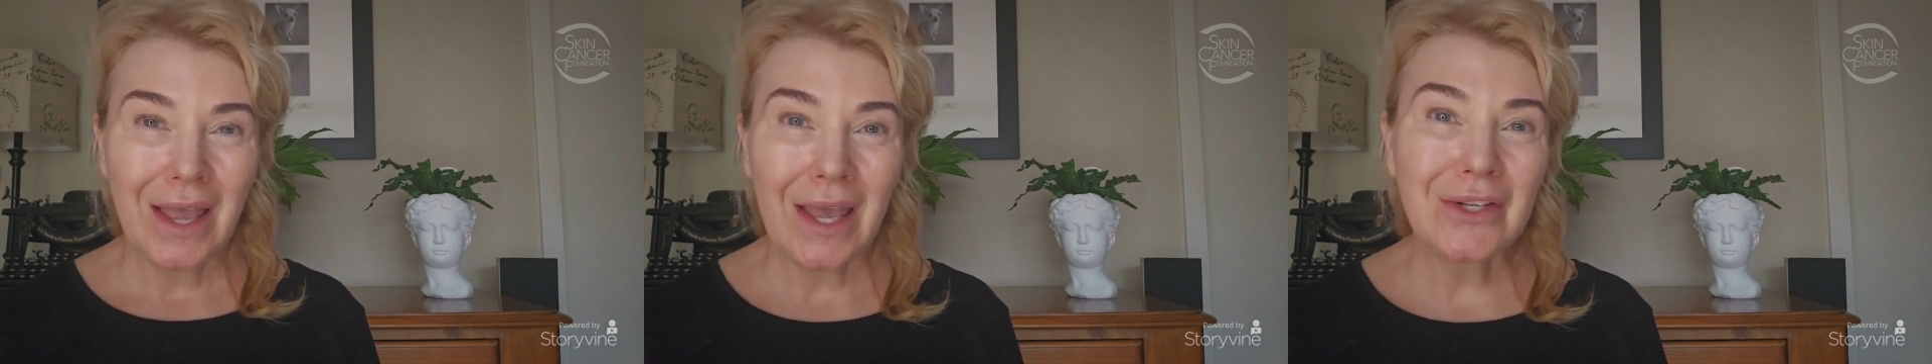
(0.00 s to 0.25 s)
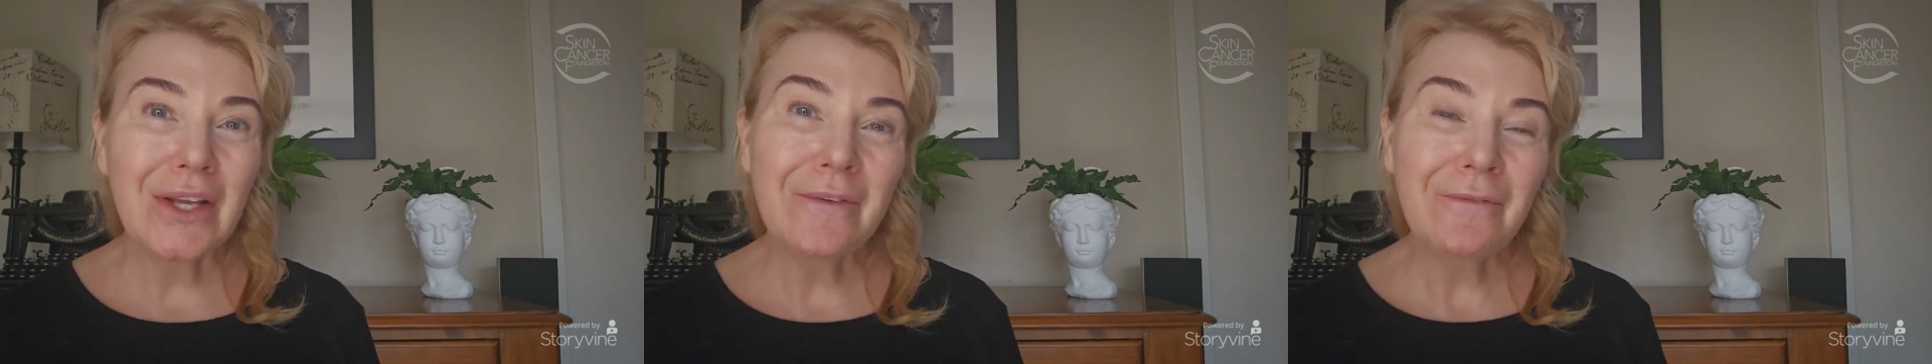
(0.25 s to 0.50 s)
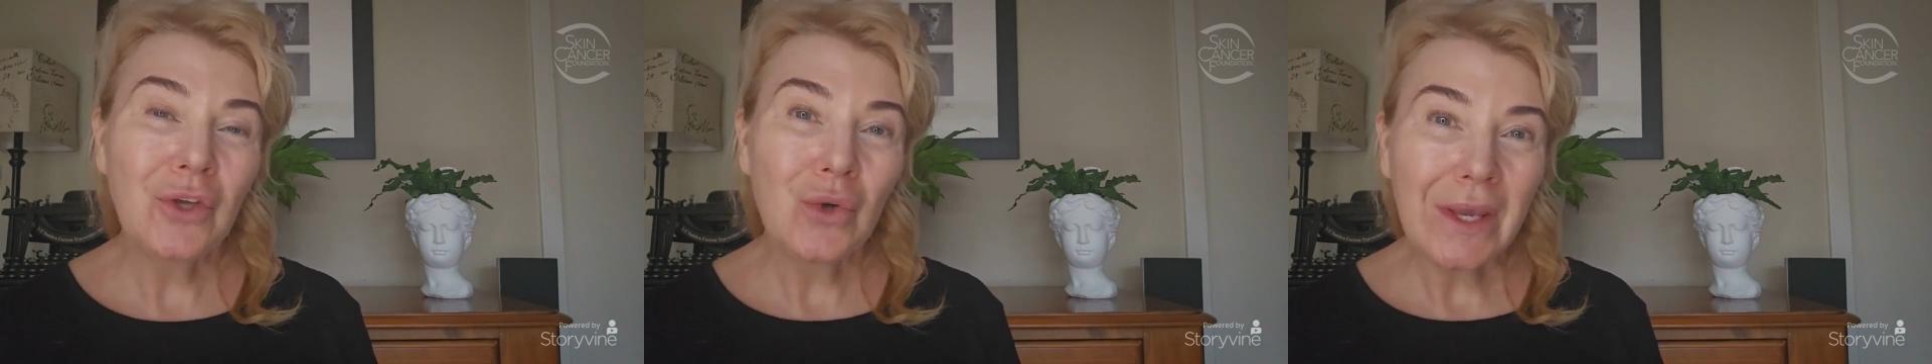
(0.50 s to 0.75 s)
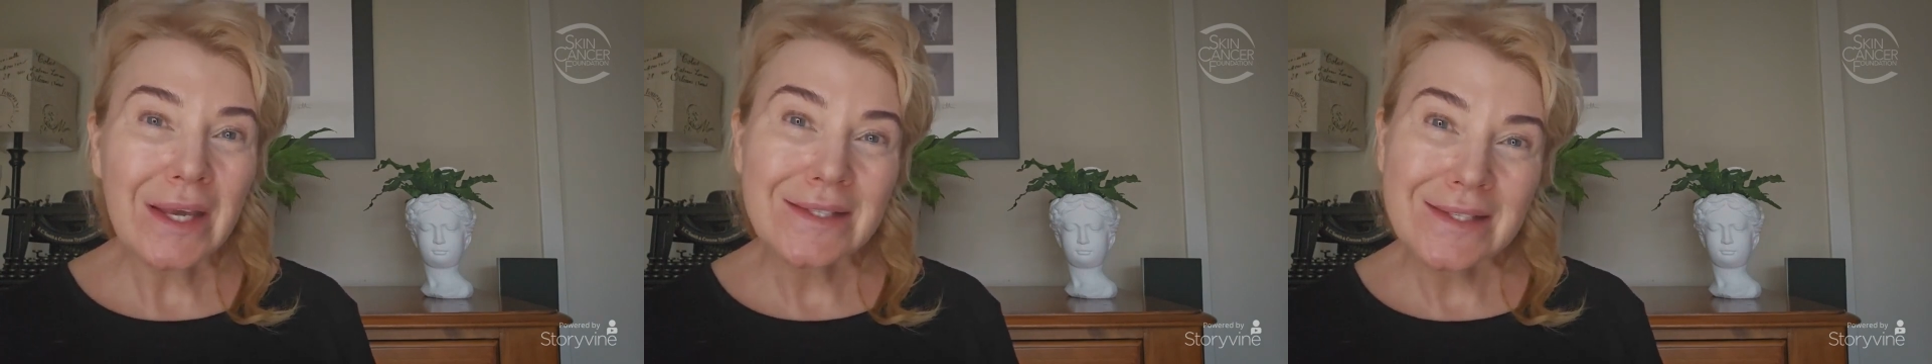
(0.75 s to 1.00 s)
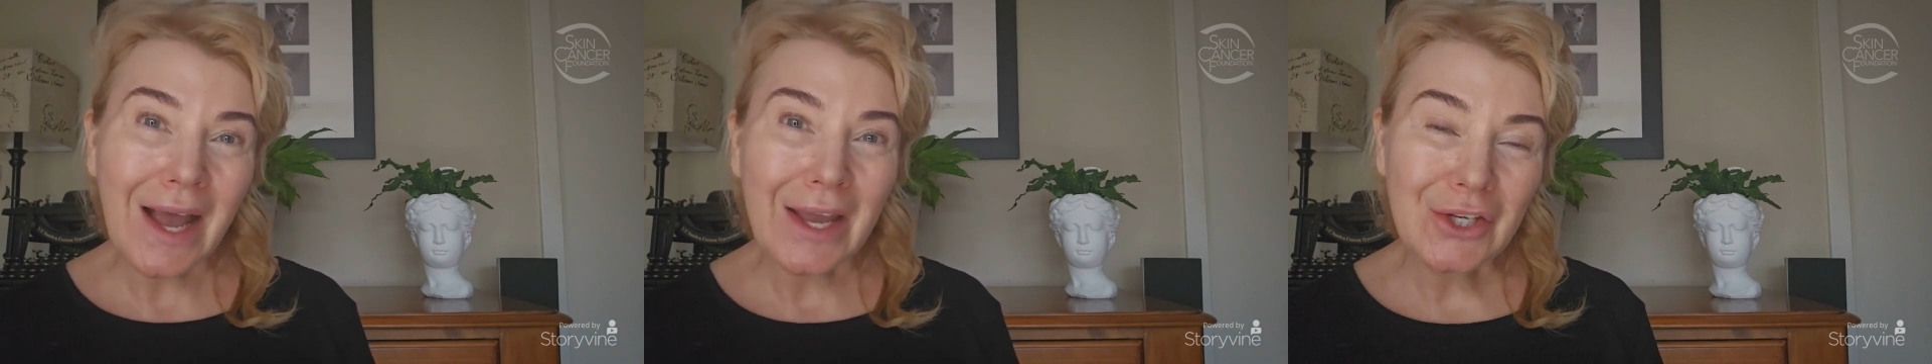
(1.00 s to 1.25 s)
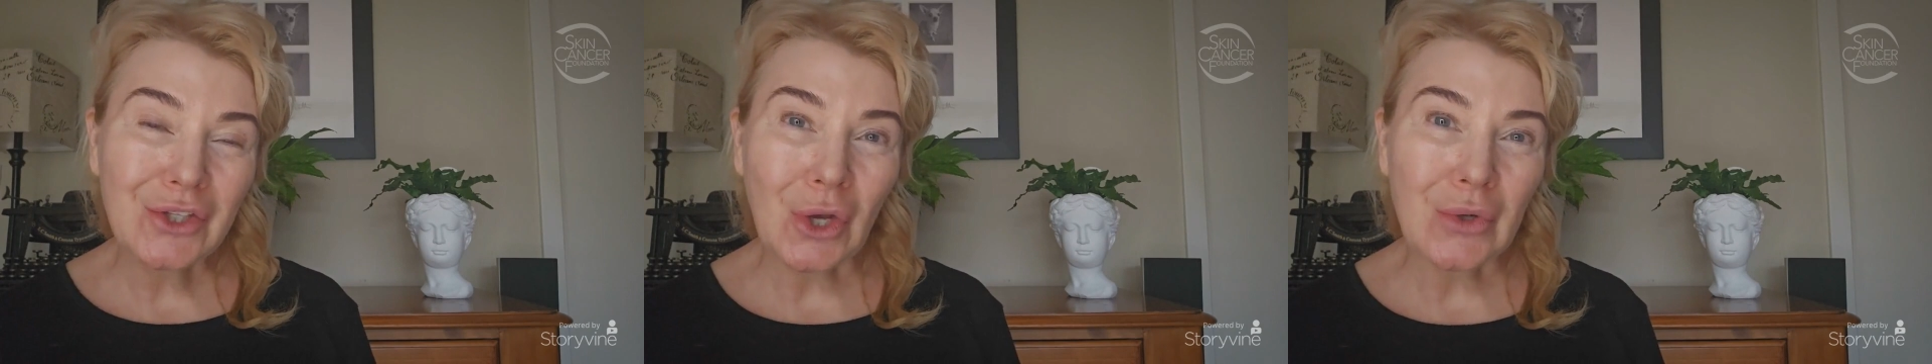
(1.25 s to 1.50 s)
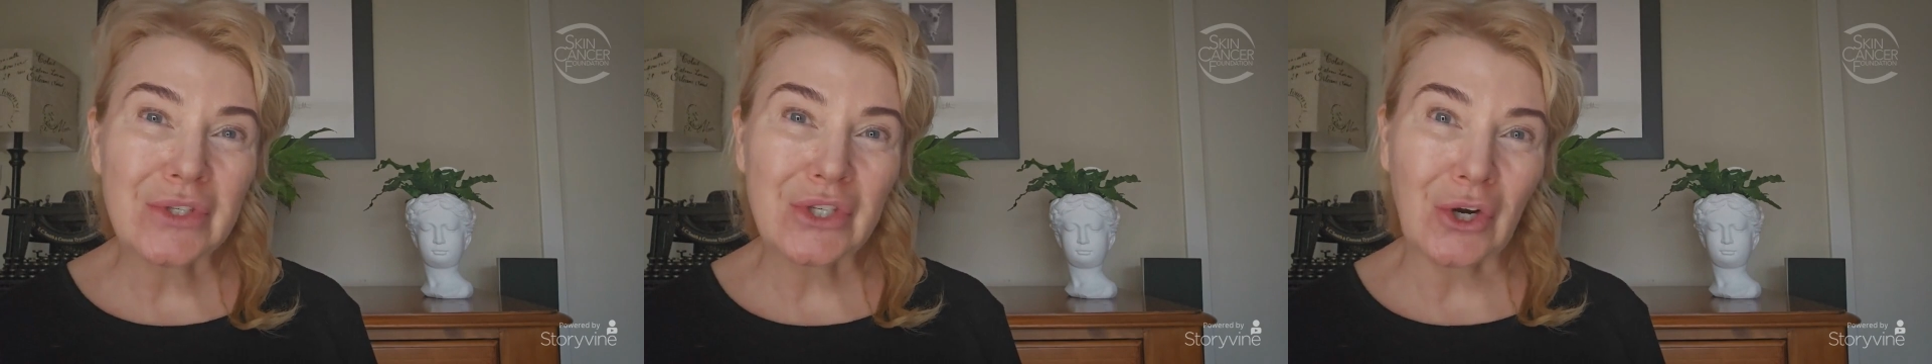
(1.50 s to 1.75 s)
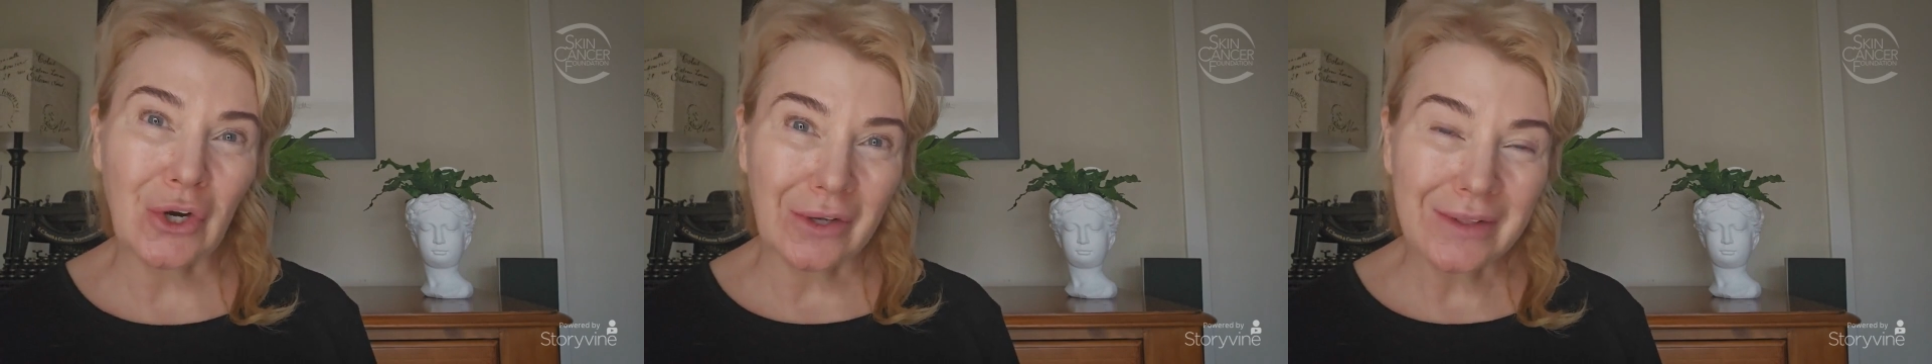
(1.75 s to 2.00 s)
And if you get
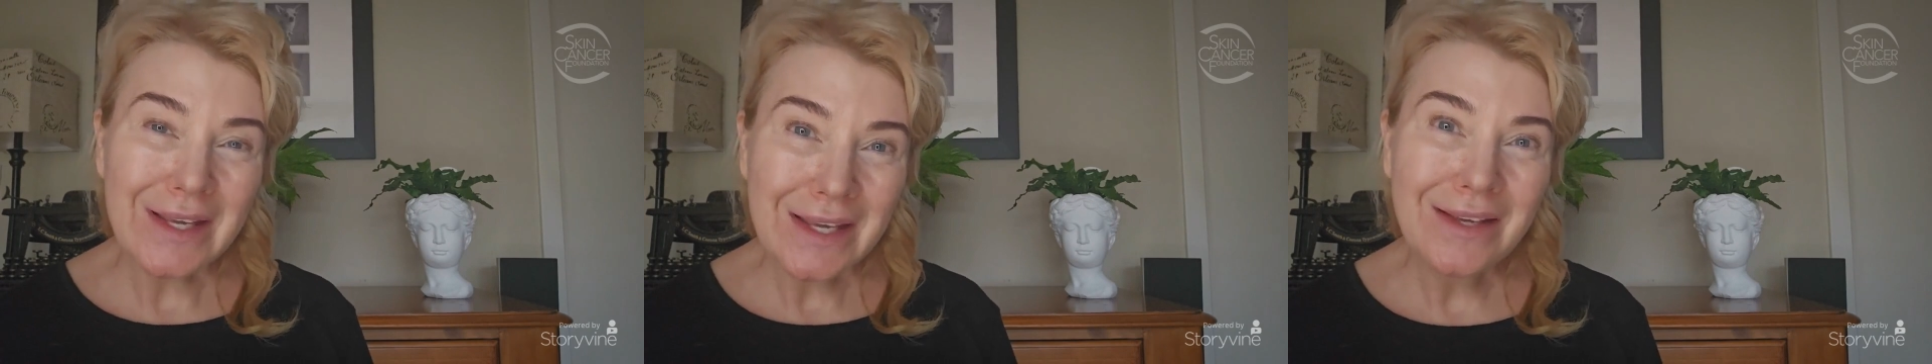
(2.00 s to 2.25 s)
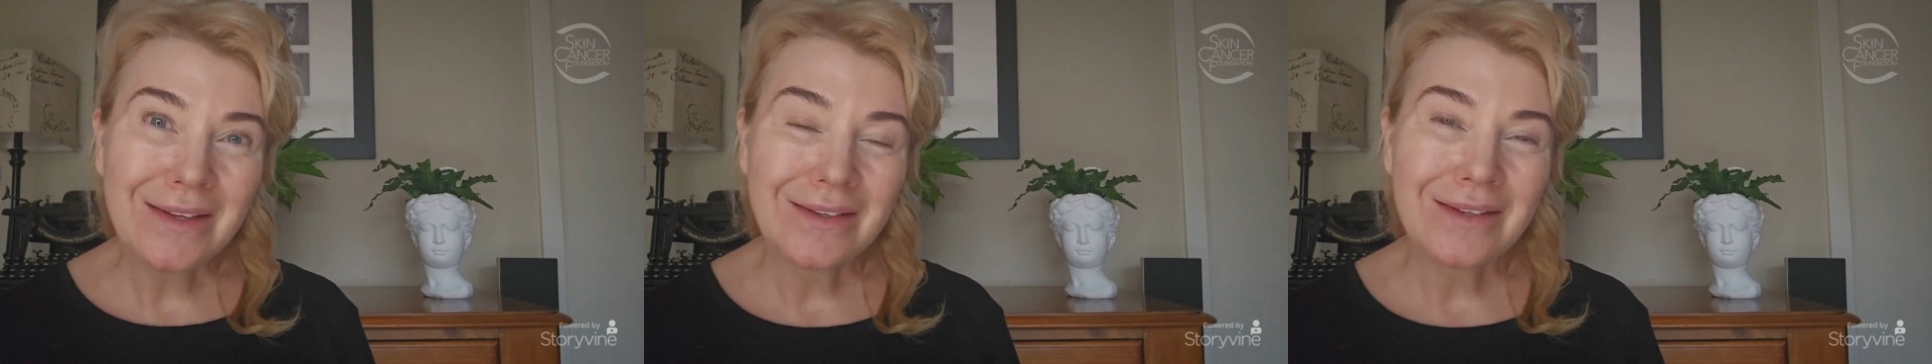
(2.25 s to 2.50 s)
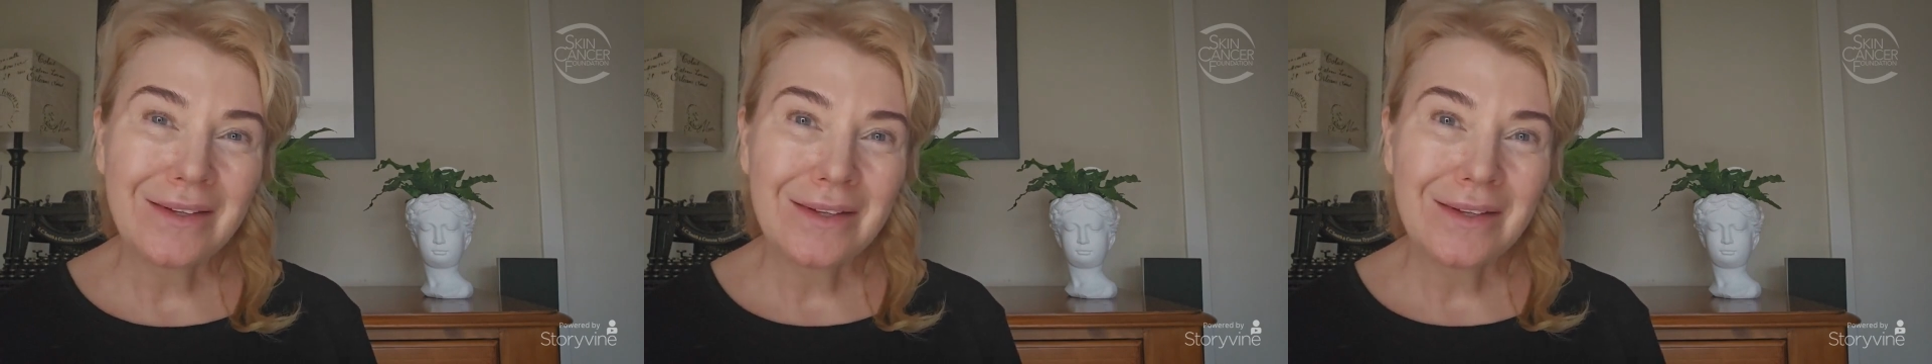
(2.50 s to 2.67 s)
diagnosed early,